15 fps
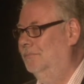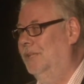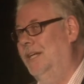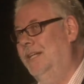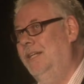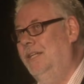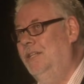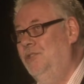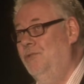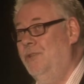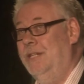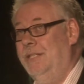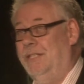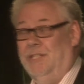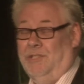And he's
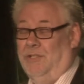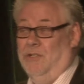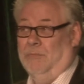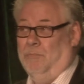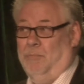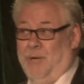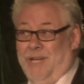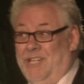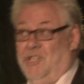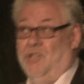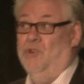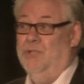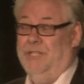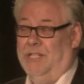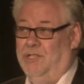right, it's not print
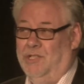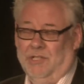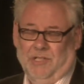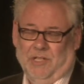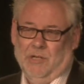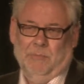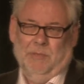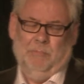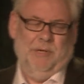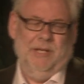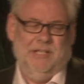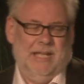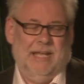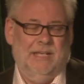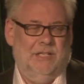or digital, it's going to be
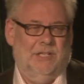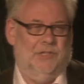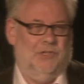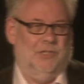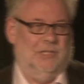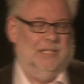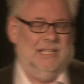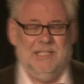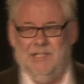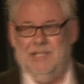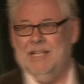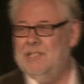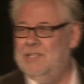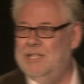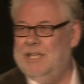print and digital,
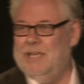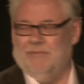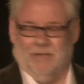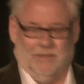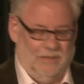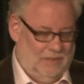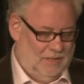that's a given.